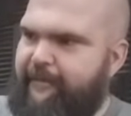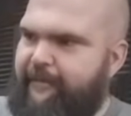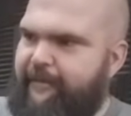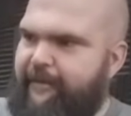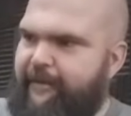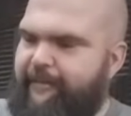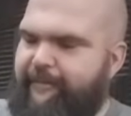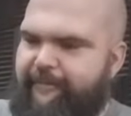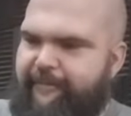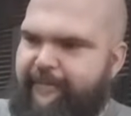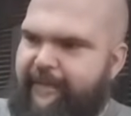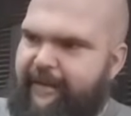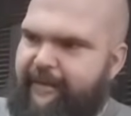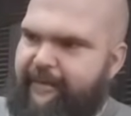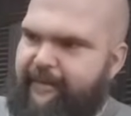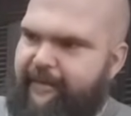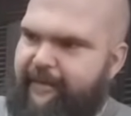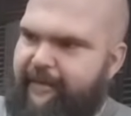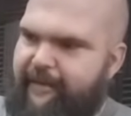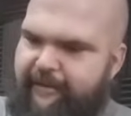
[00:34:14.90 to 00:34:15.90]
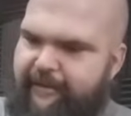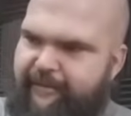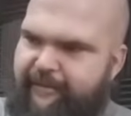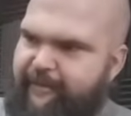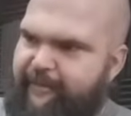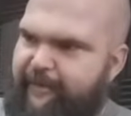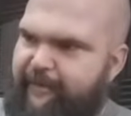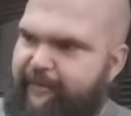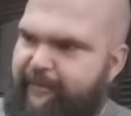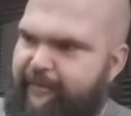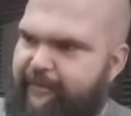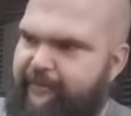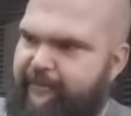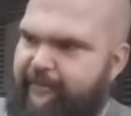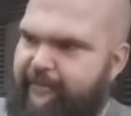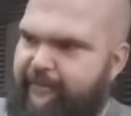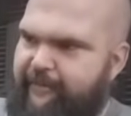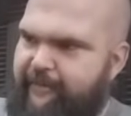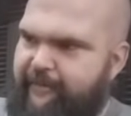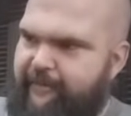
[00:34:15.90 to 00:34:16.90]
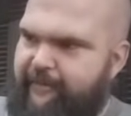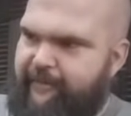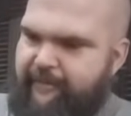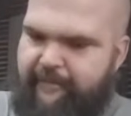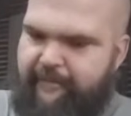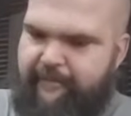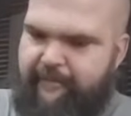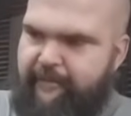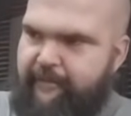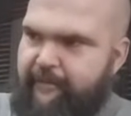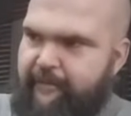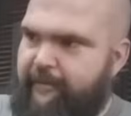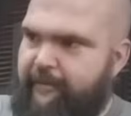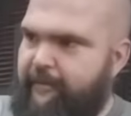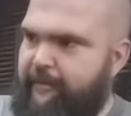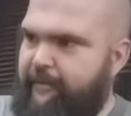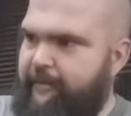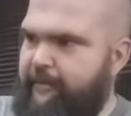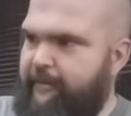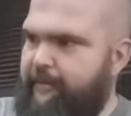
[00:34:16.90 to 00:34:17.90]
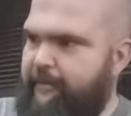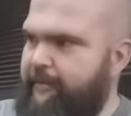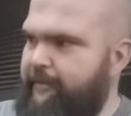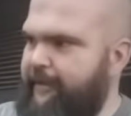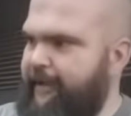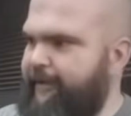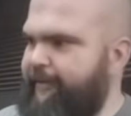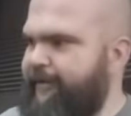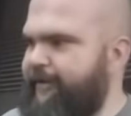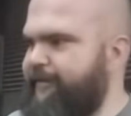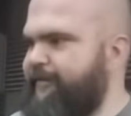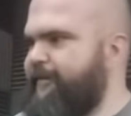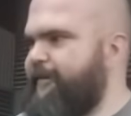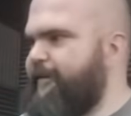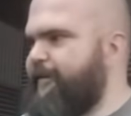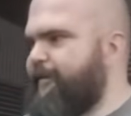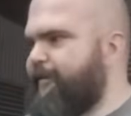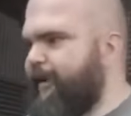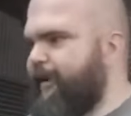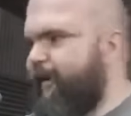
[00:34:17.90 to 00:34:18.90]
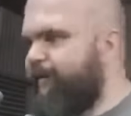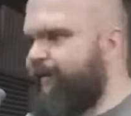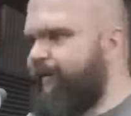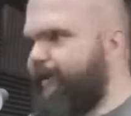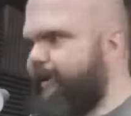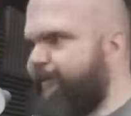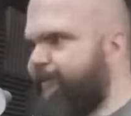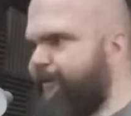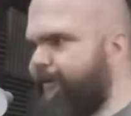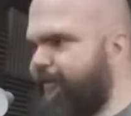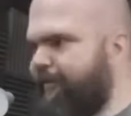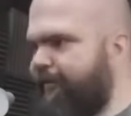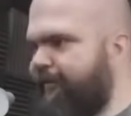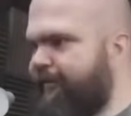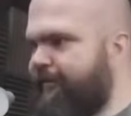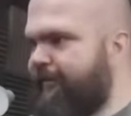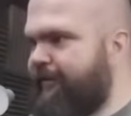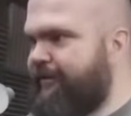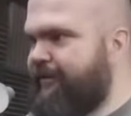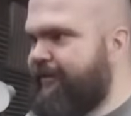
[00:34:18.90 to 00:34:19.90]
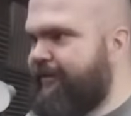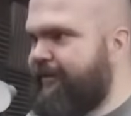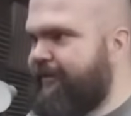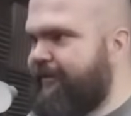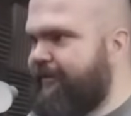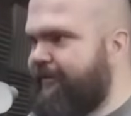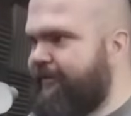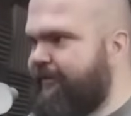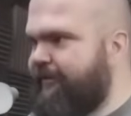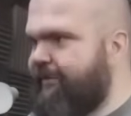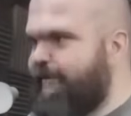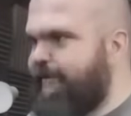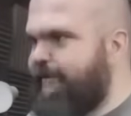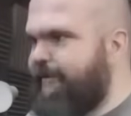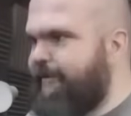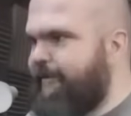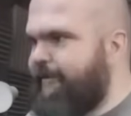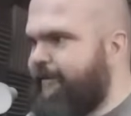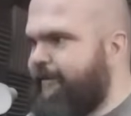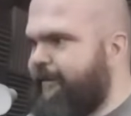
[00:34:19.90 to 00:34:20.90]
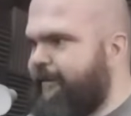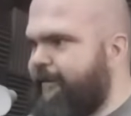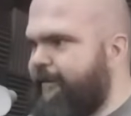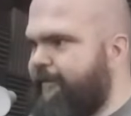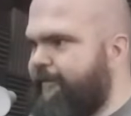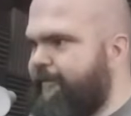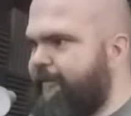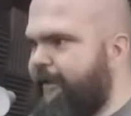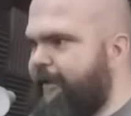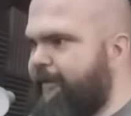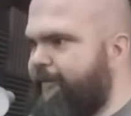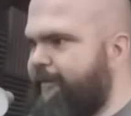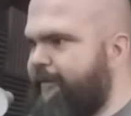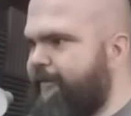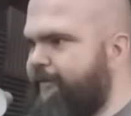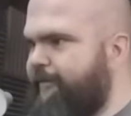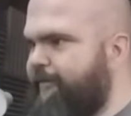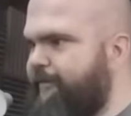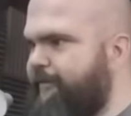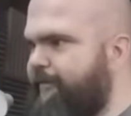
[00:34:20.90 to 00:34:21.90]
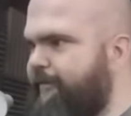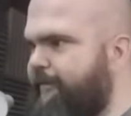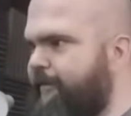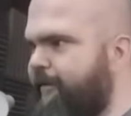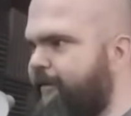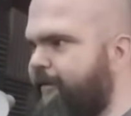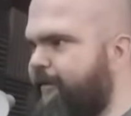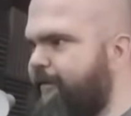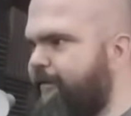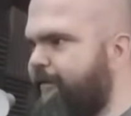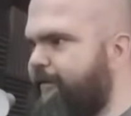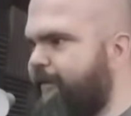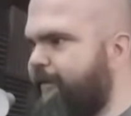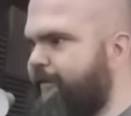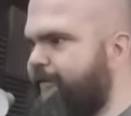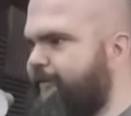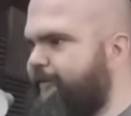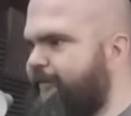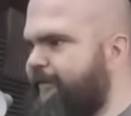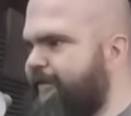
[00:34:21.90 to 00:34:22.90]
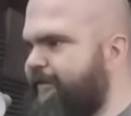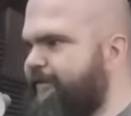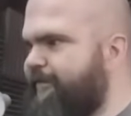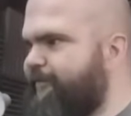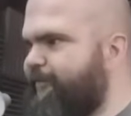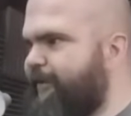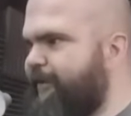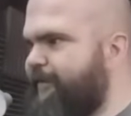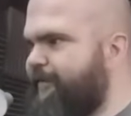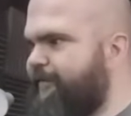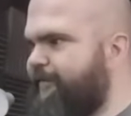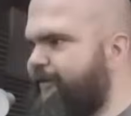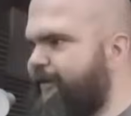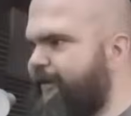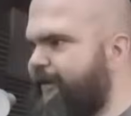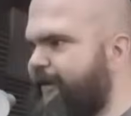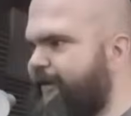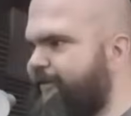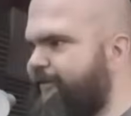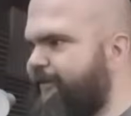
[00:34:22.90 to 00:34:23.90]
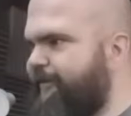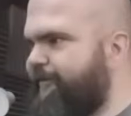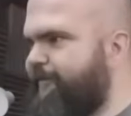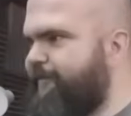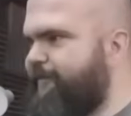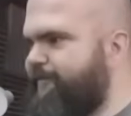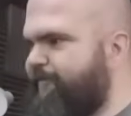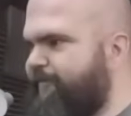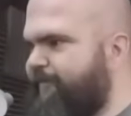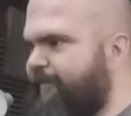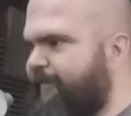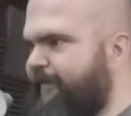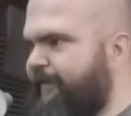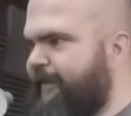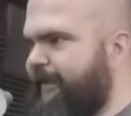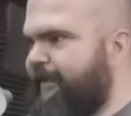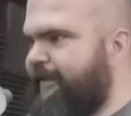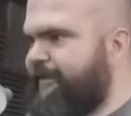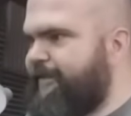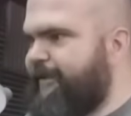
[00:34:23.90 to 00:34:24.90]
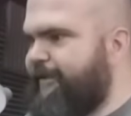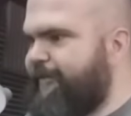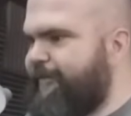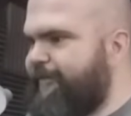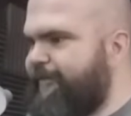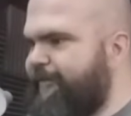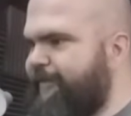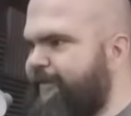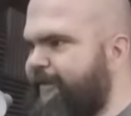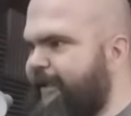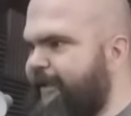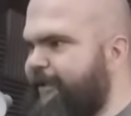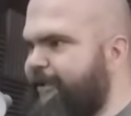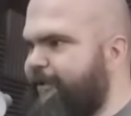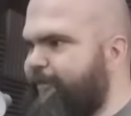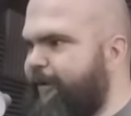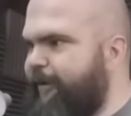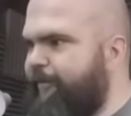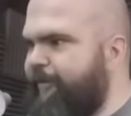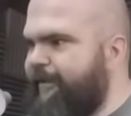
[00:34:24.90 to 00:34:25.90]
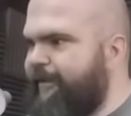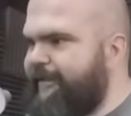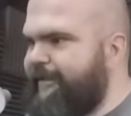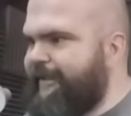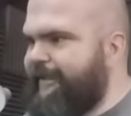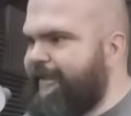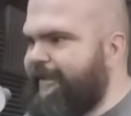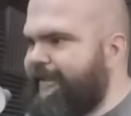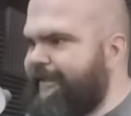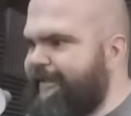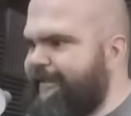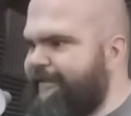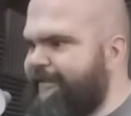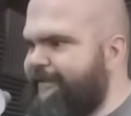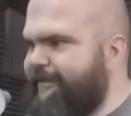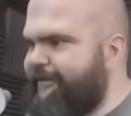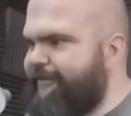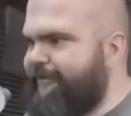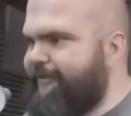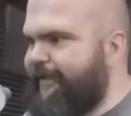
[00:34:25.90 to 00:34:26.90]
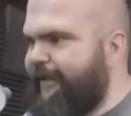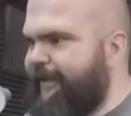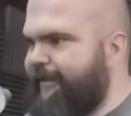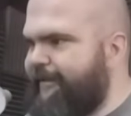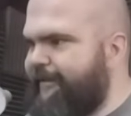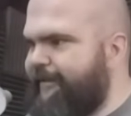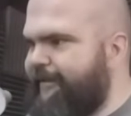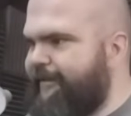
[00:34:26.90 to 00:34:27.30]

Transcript: Oop, that's not how you spell balloon. There it goes. So we have an air balloon that you can fly up in. Ignore these sprites, they're not accurate. And so, like, you could probably get these to do like